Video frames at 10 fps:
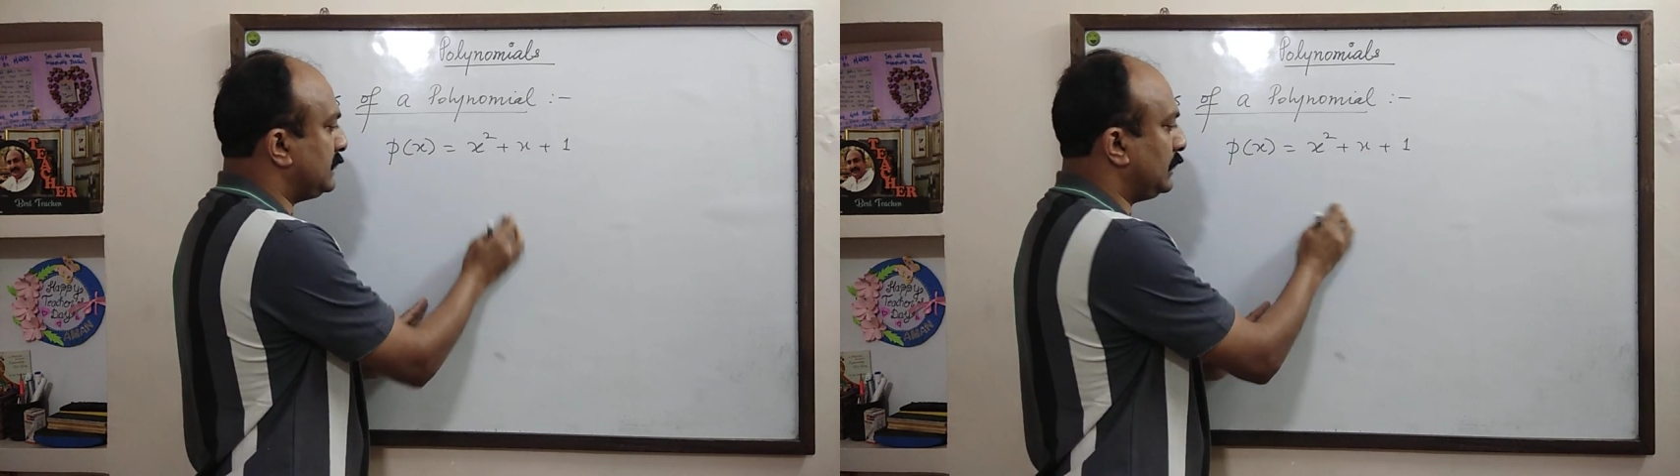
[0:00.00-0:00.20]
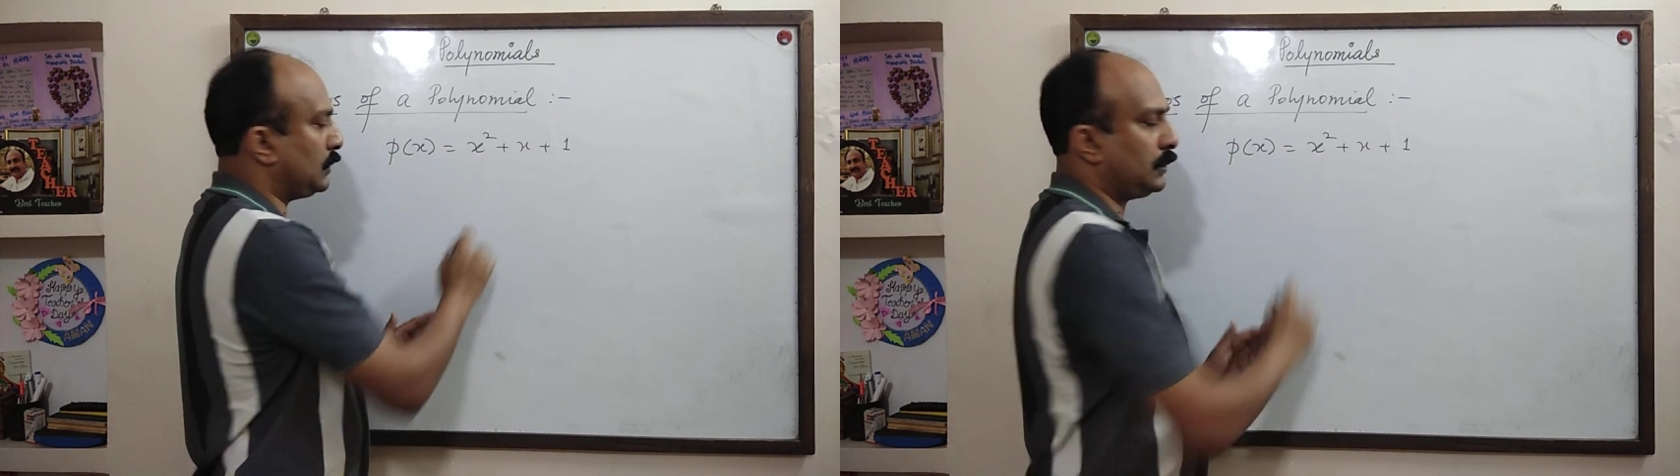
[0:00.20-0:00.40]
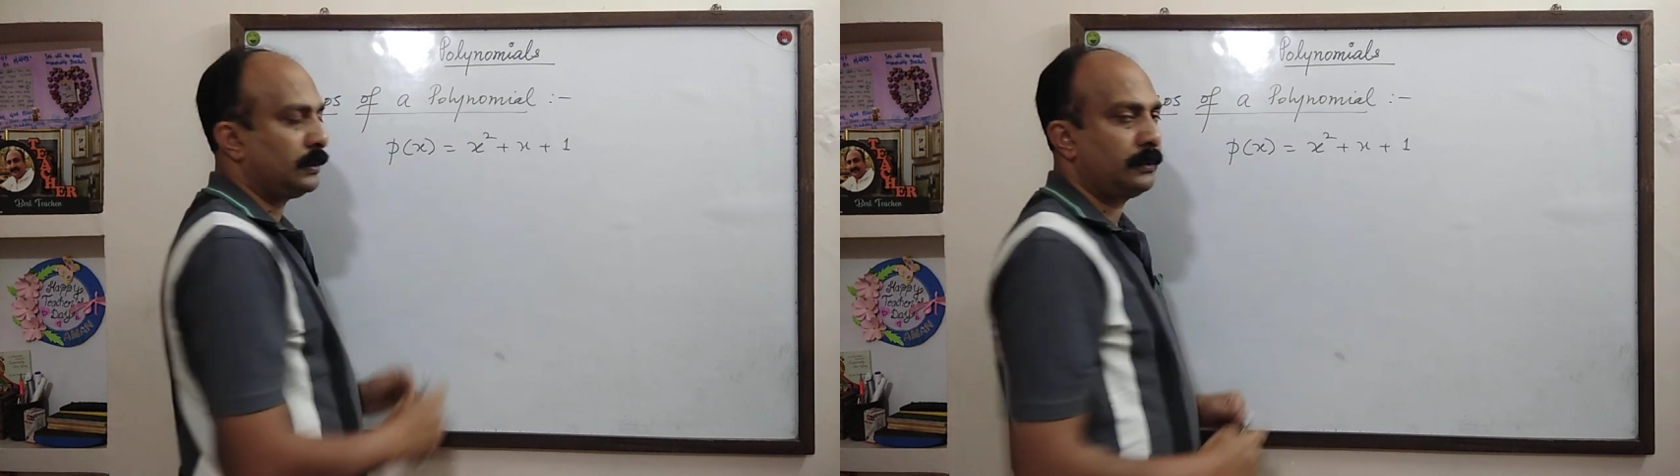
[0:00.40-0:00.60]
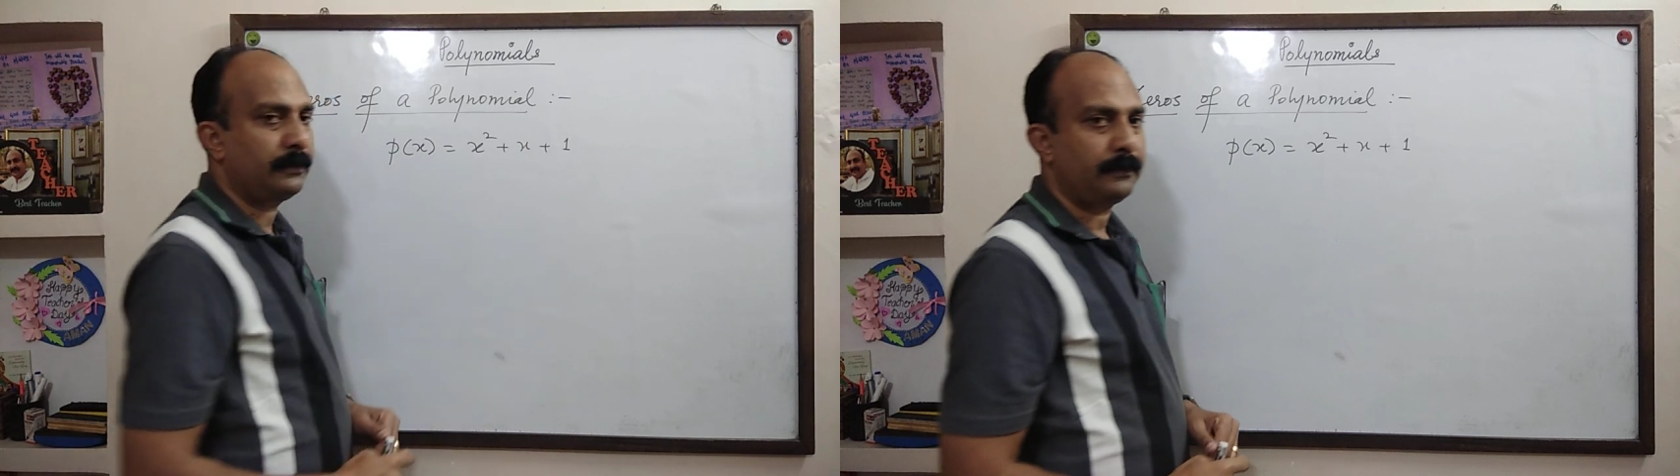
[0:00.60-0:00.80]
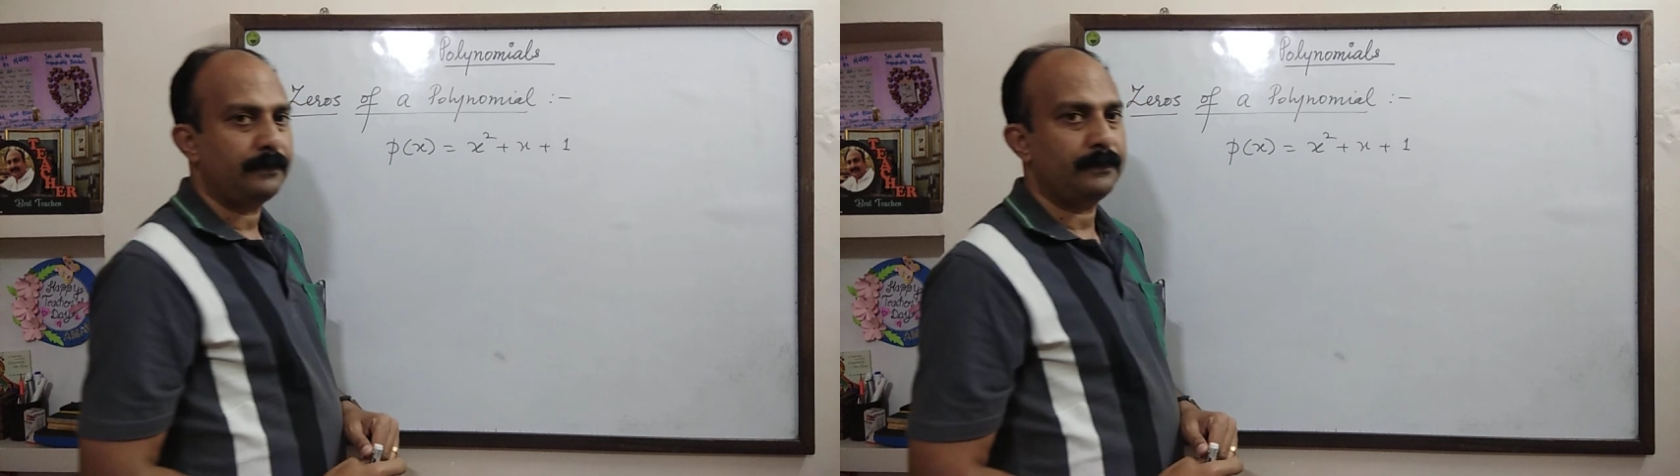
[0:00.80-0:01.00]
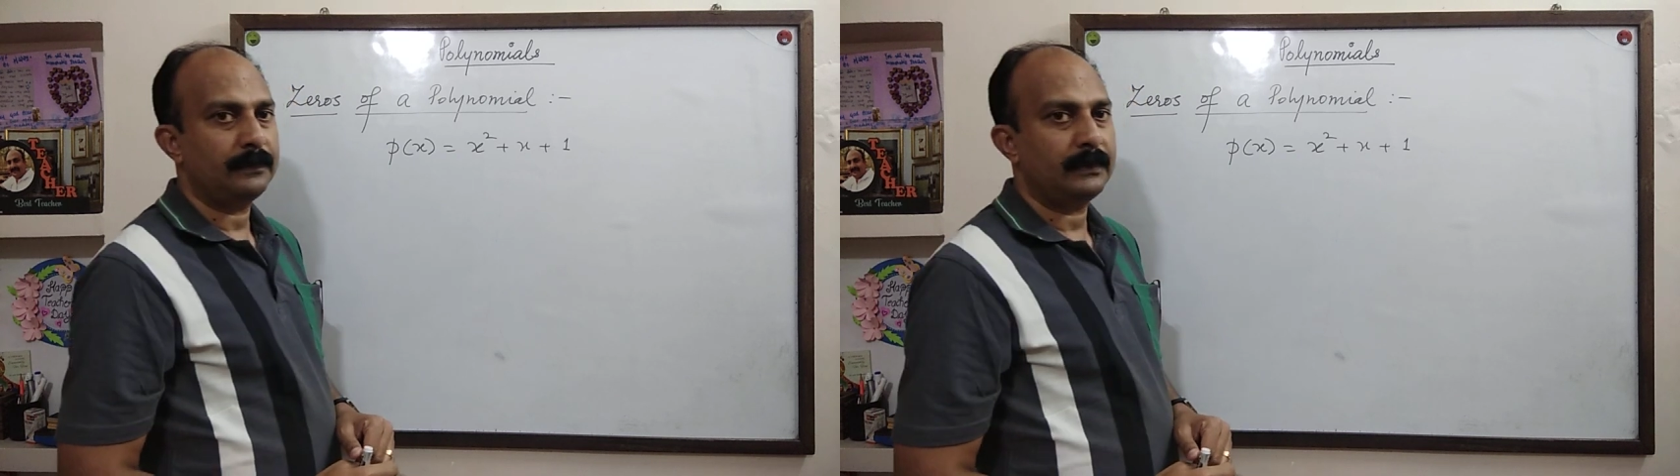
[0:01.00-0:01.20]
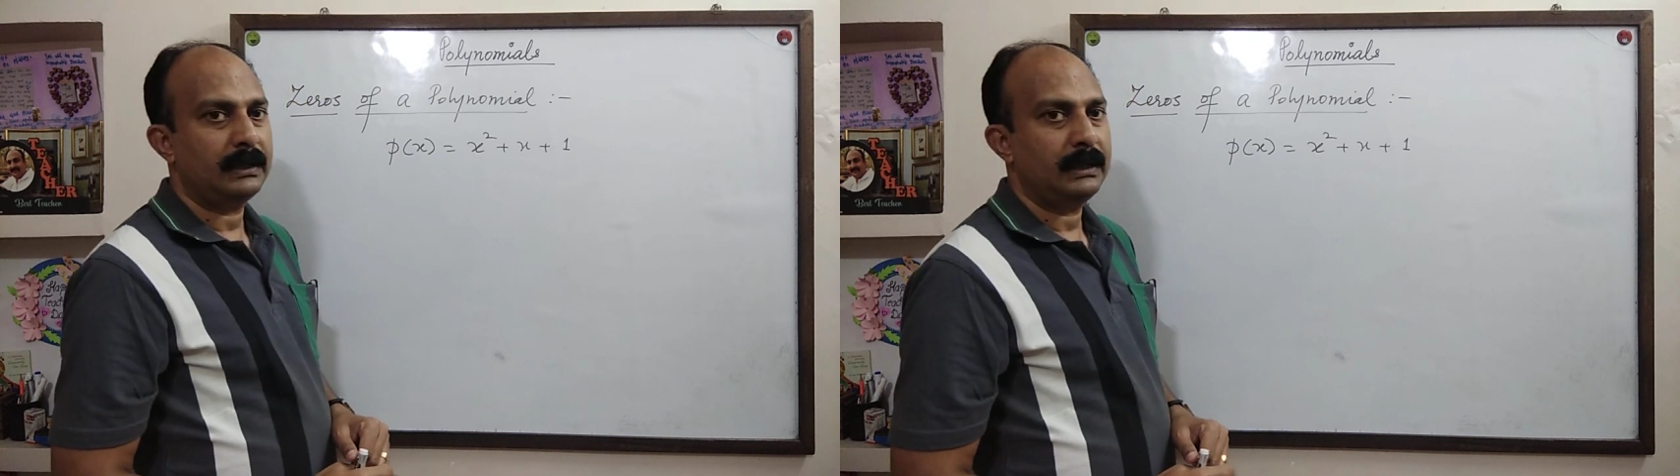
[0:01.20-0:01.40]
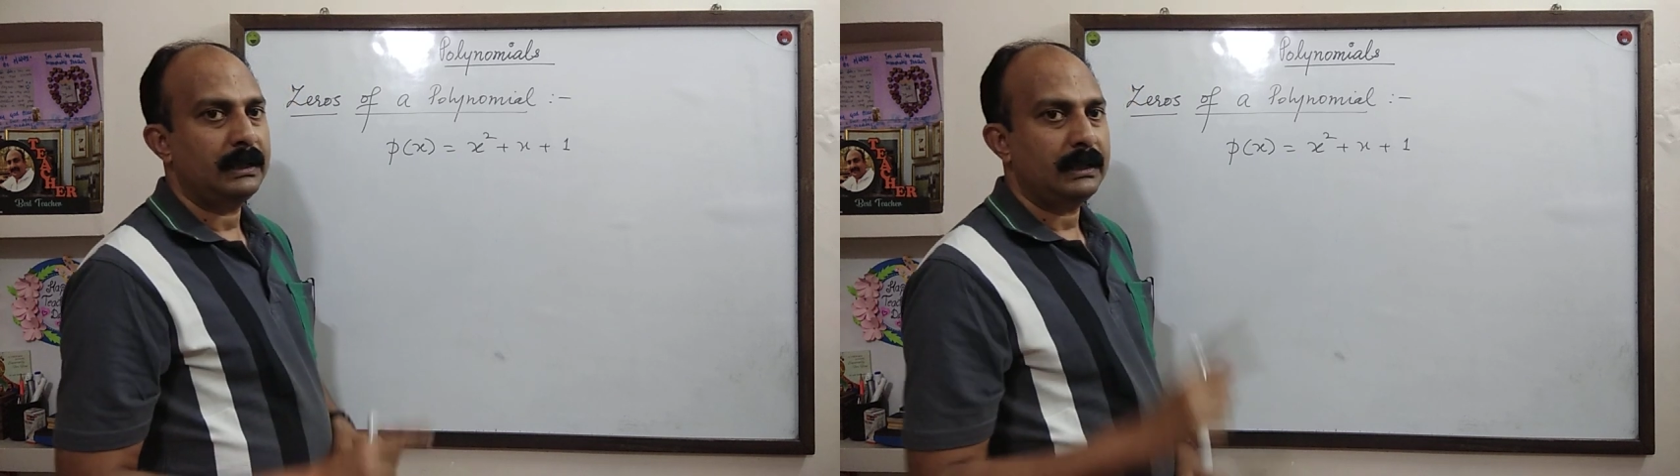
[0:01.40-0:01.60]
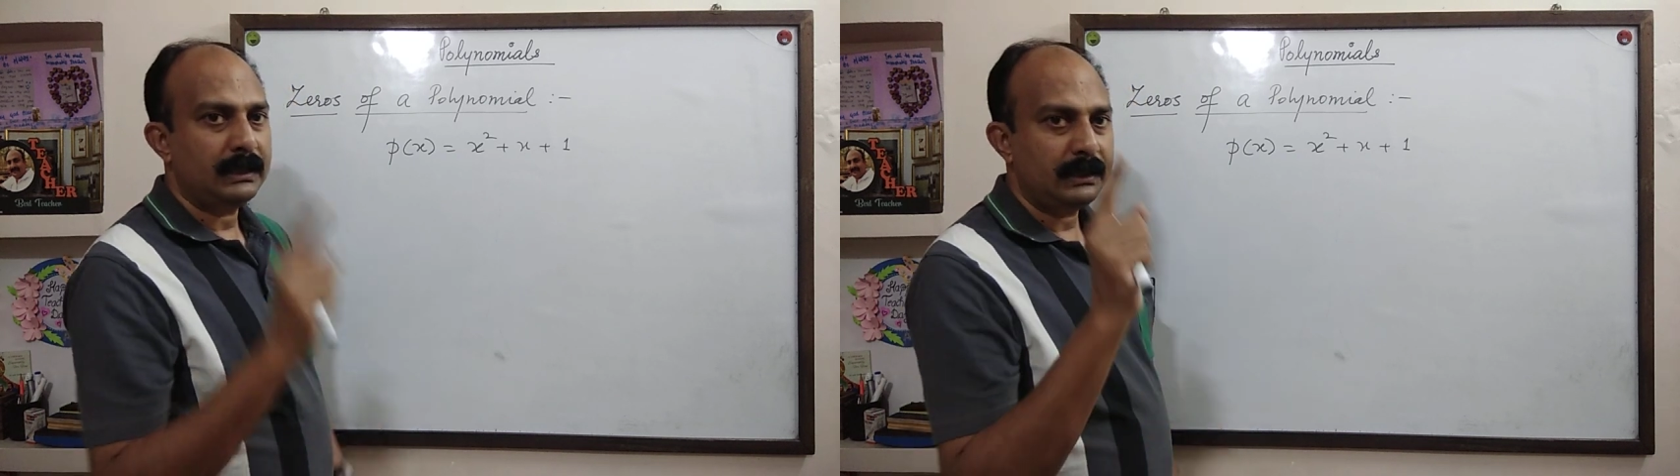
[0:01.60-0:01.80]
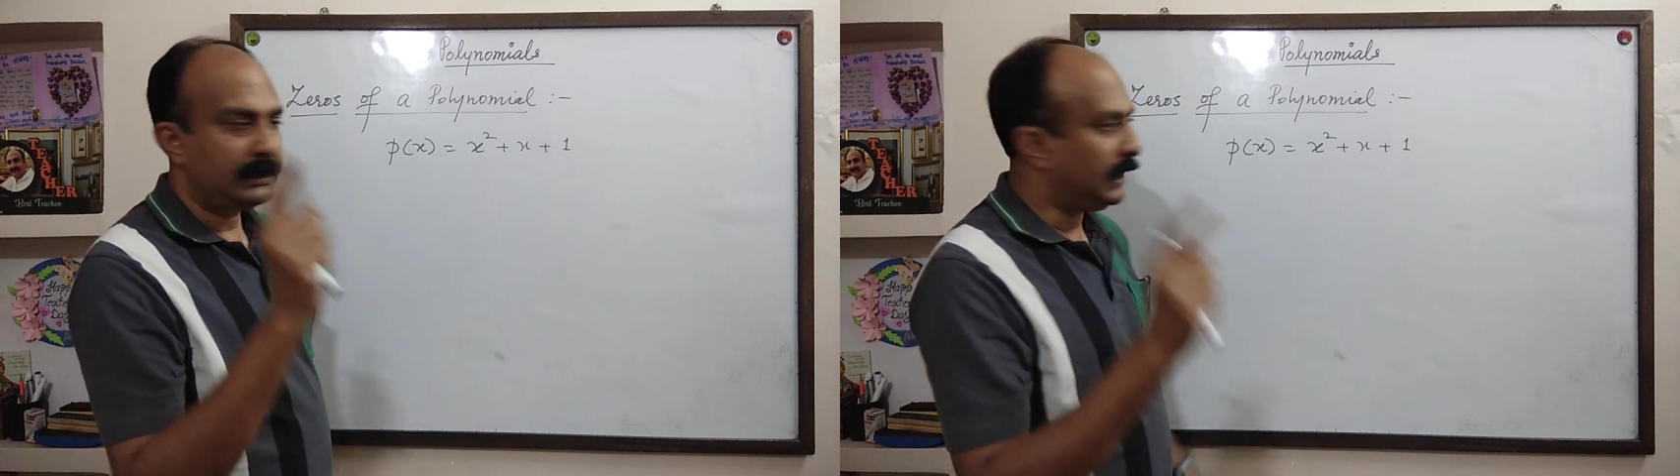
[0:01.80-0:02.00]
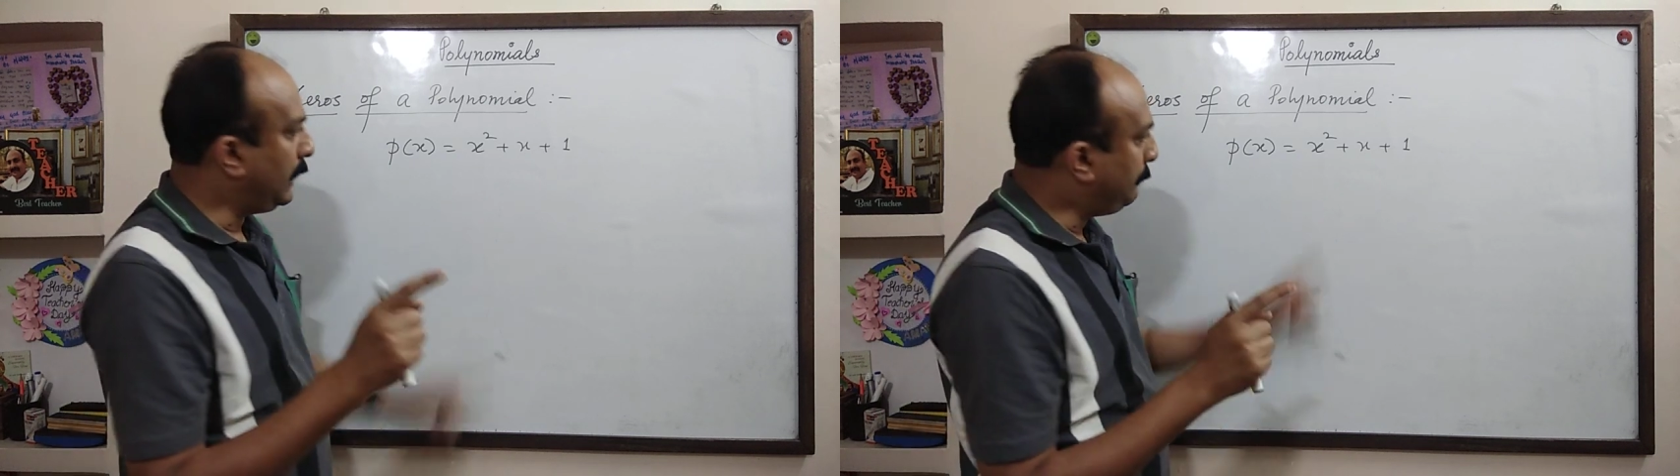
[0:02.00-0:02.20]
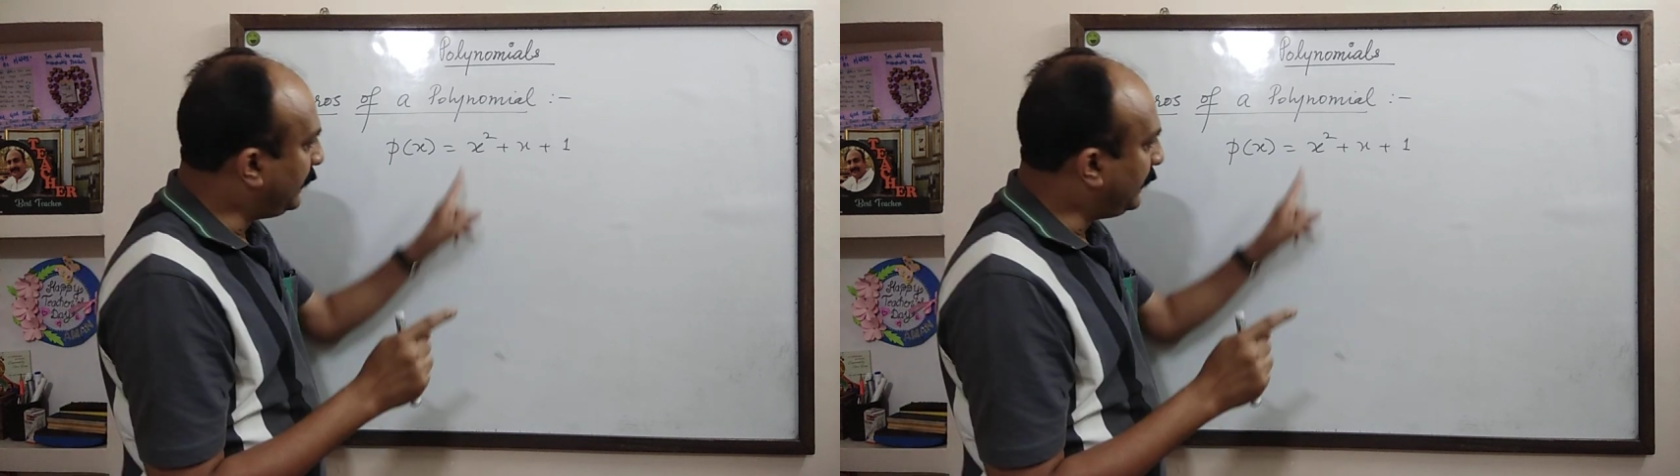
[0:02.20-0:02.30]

0. That